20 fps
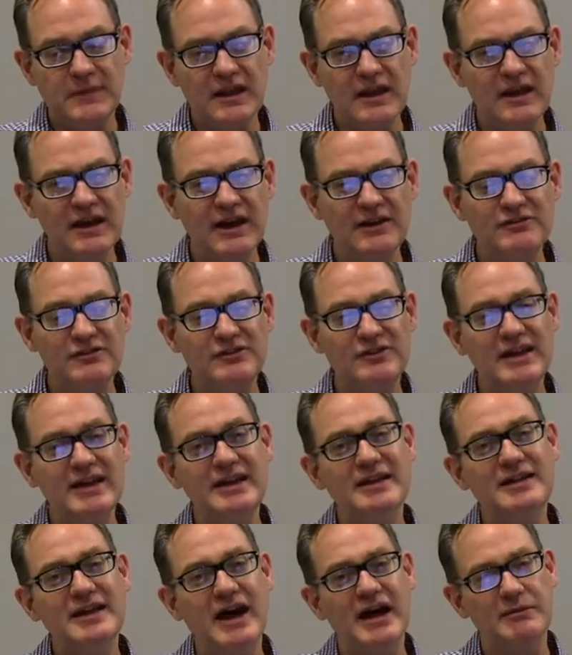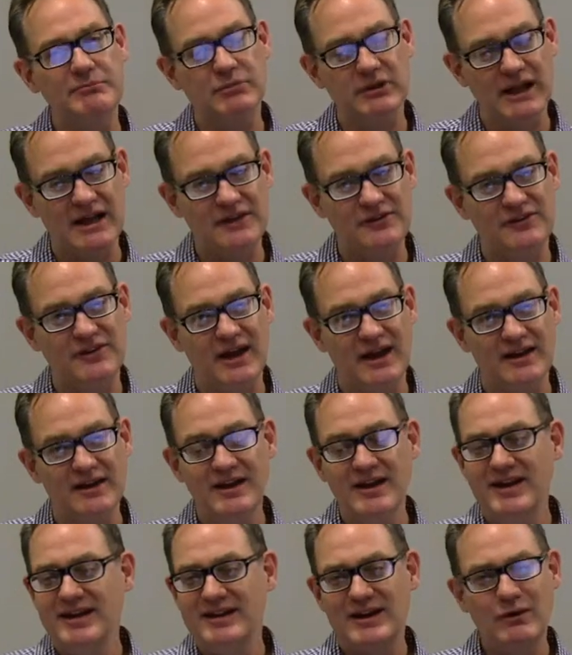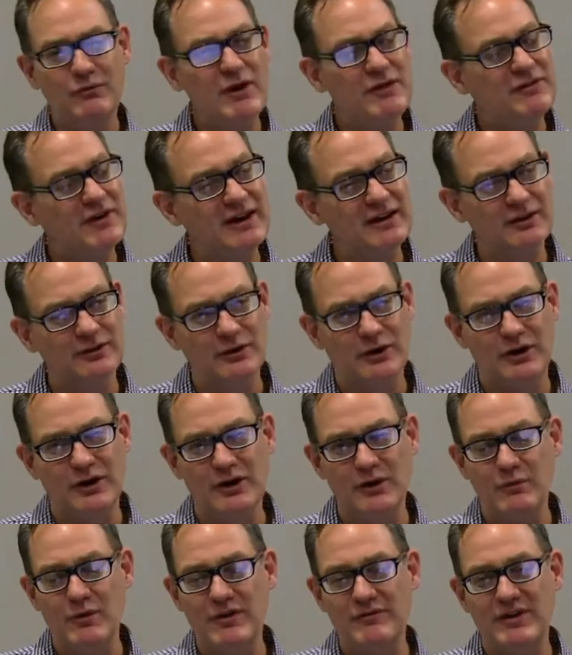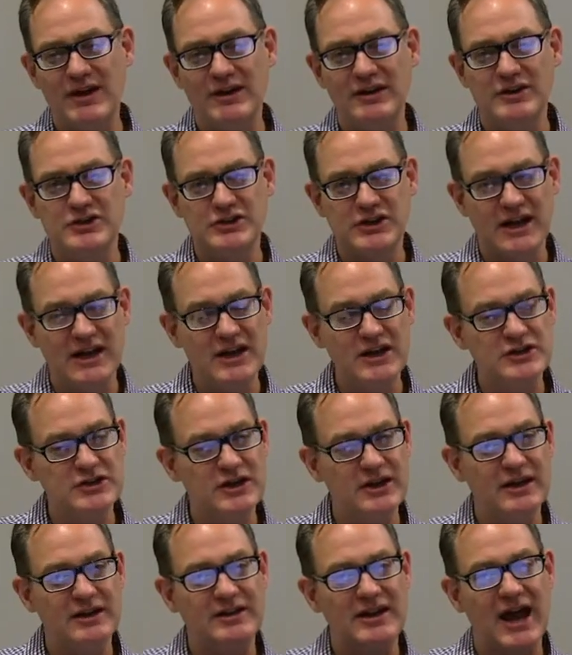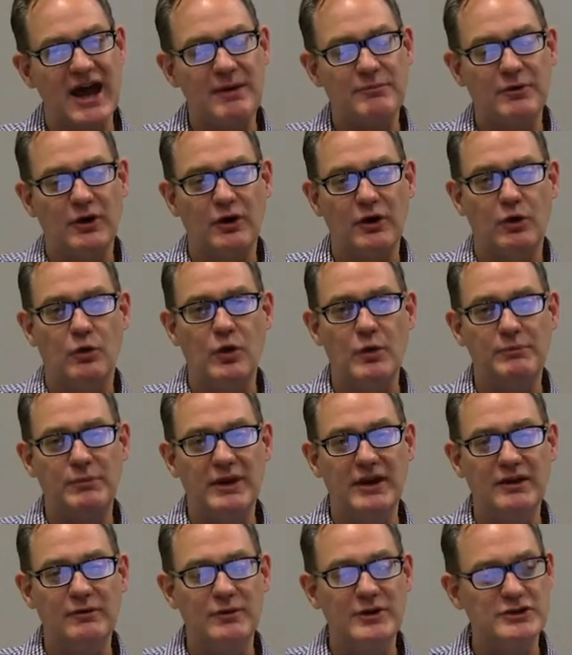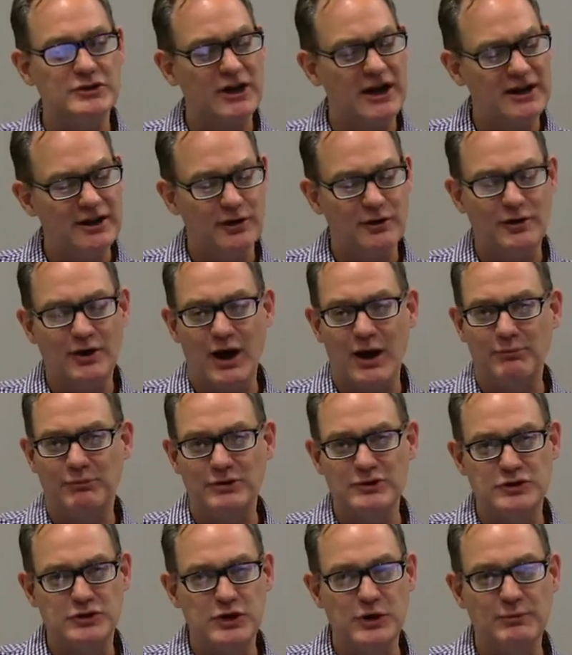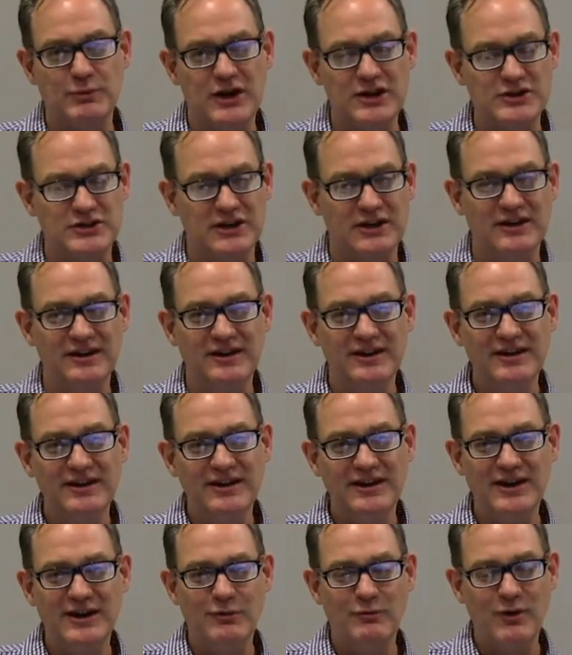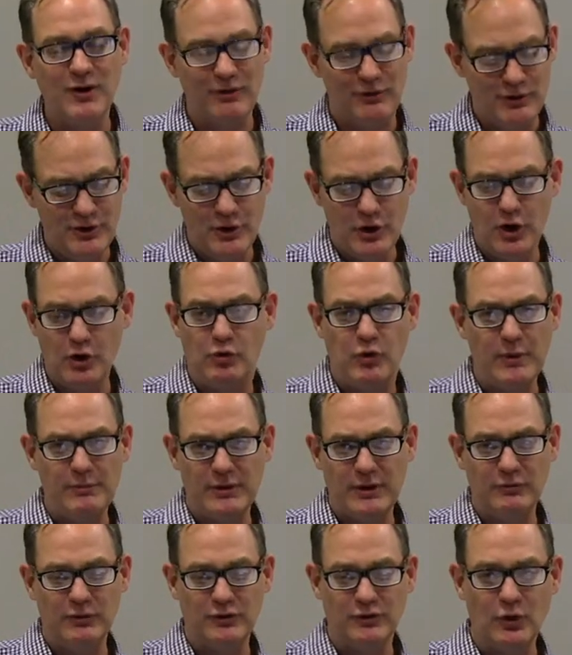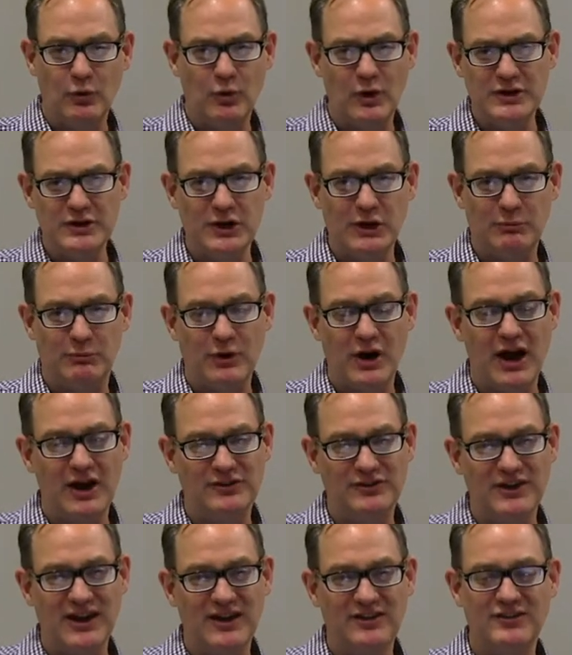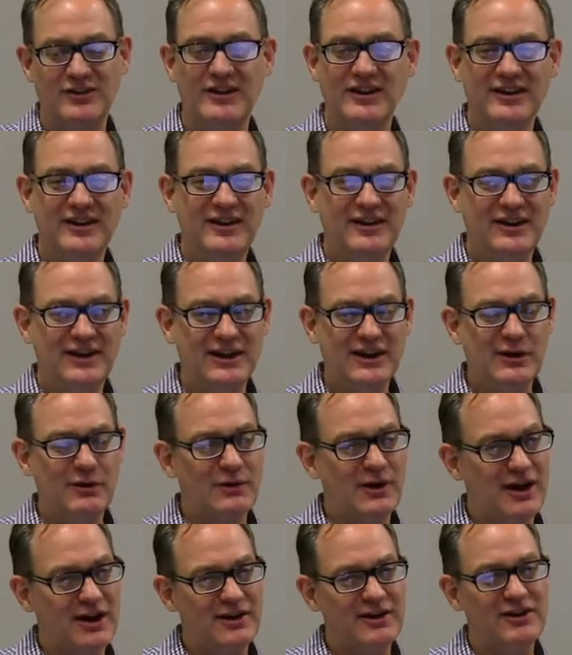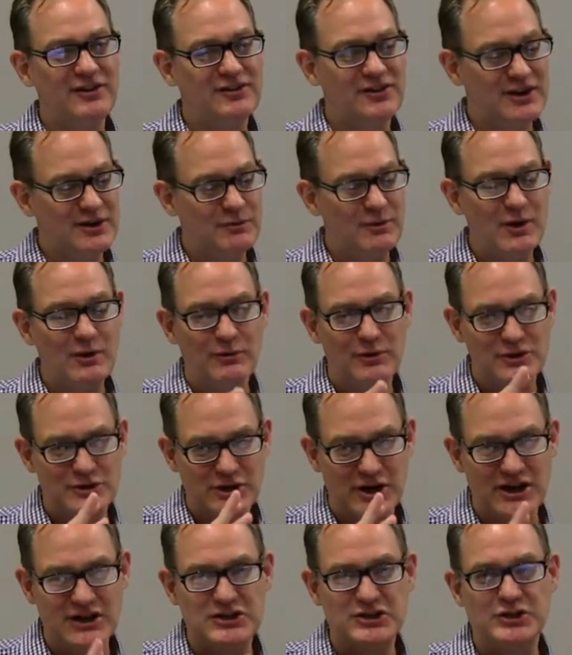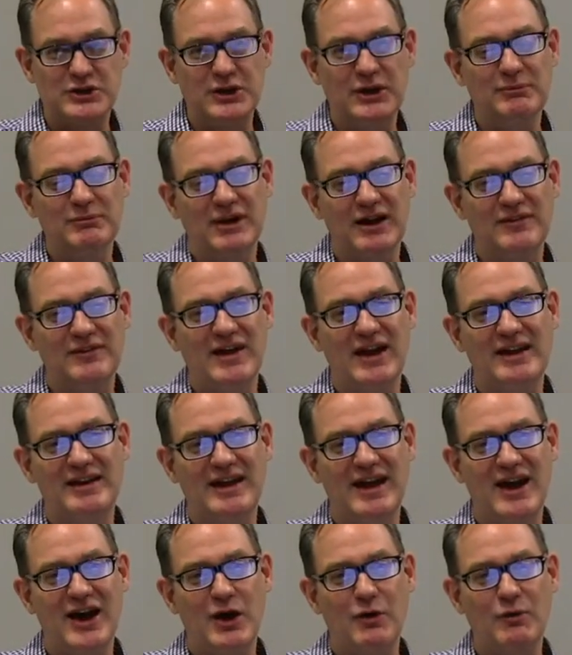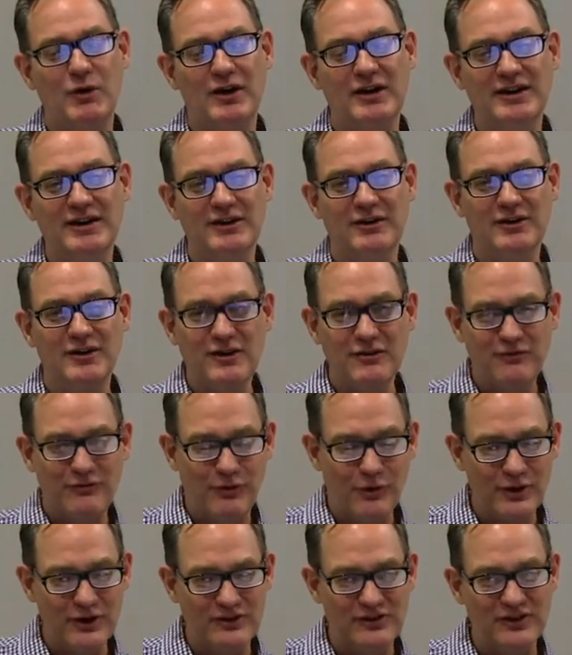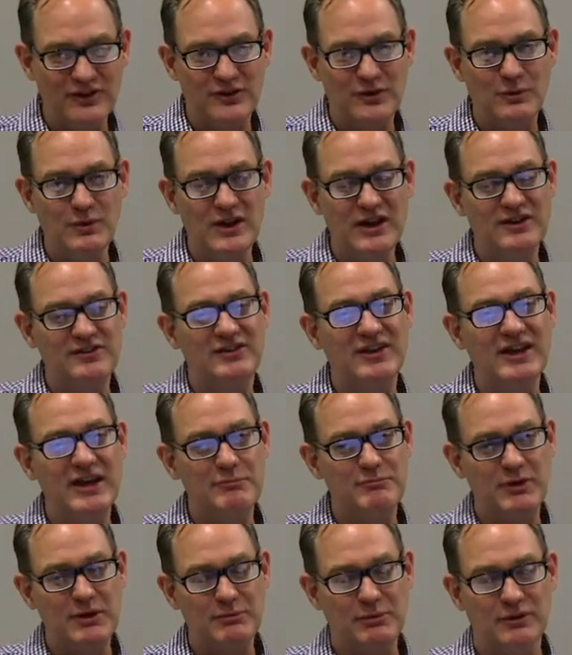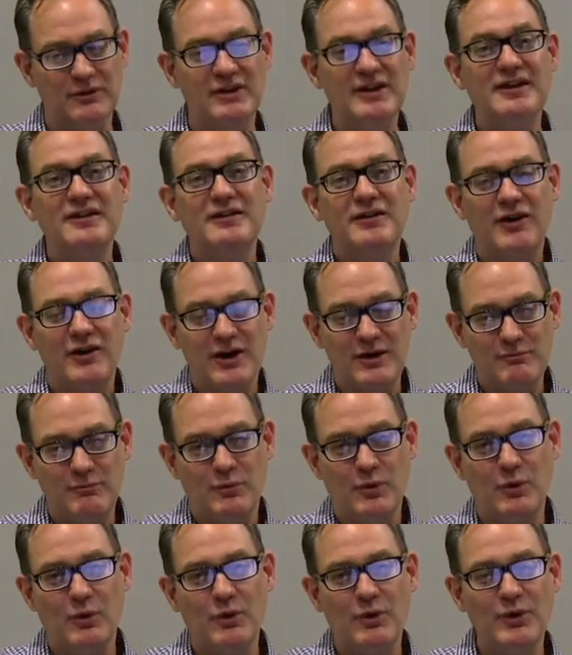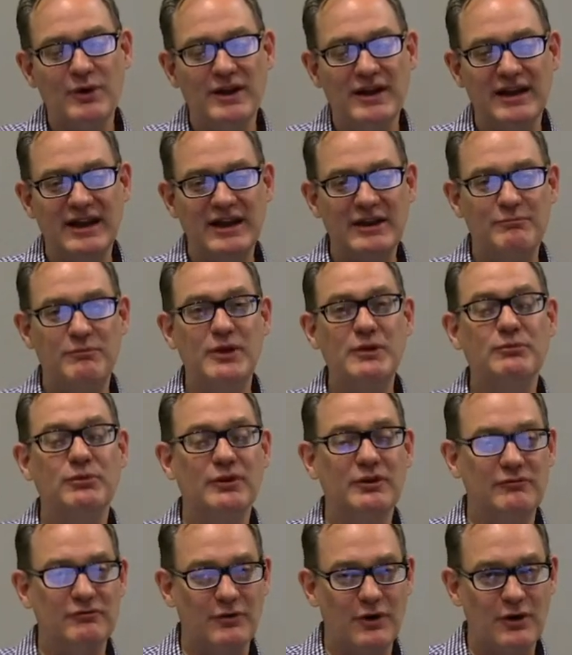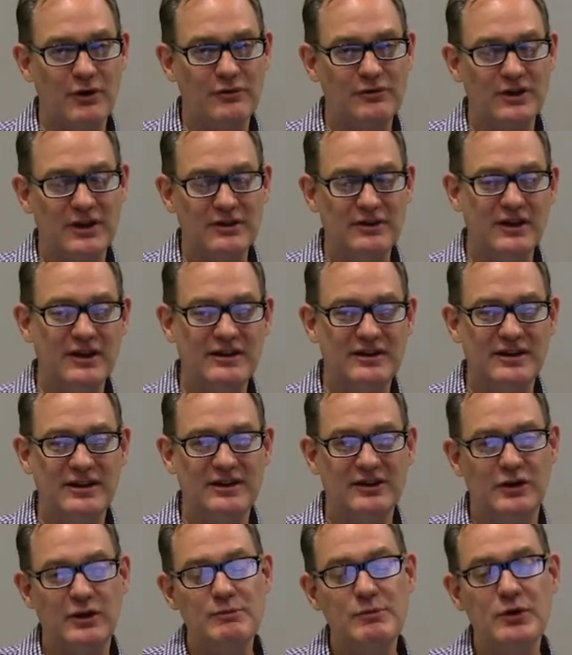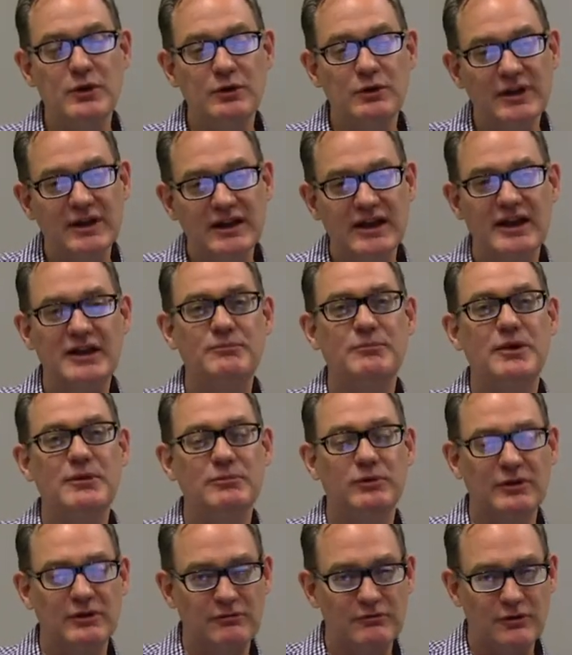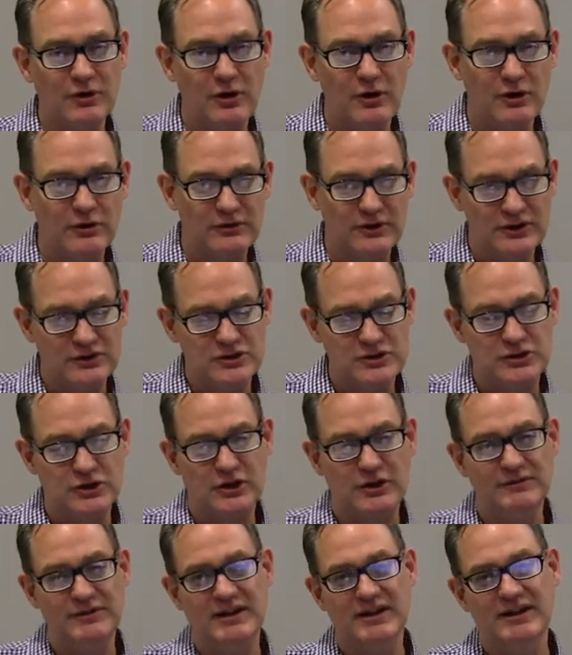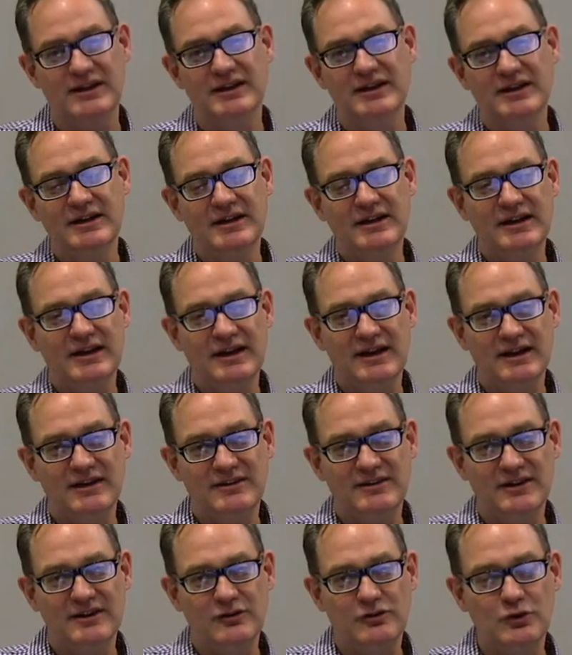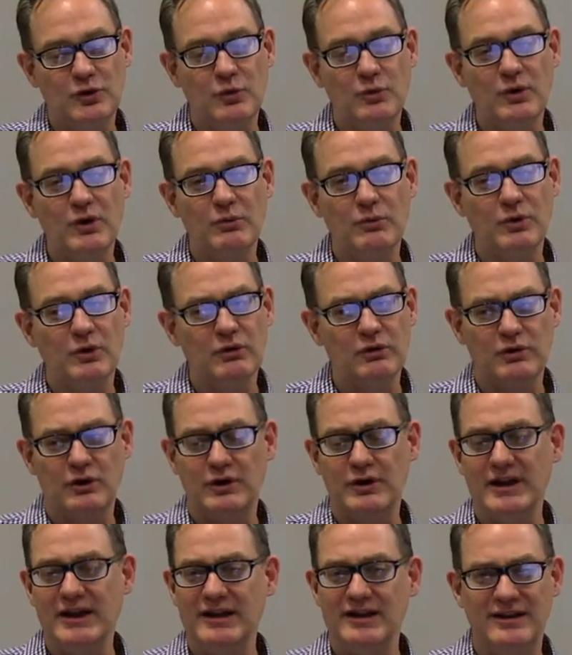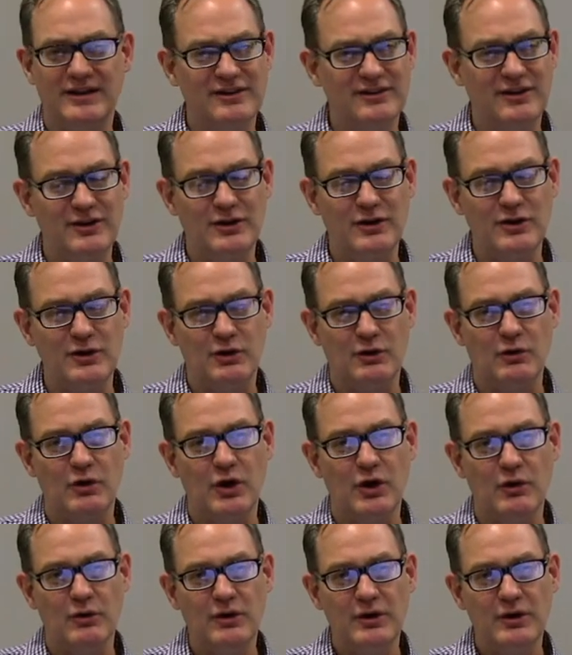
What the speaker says: And I've seen God bless that. Now, we've had to learn and we've had to change and adapt our equipping. We try to accomplish too much. And, you know, equipping was a one-year process. You know, honestly, we're trying to streamline that now. We're, you know, 4 to 6 weeks to get people on board and getting people involved in community, getting people involved and serving. And so we're learning and continue to grow.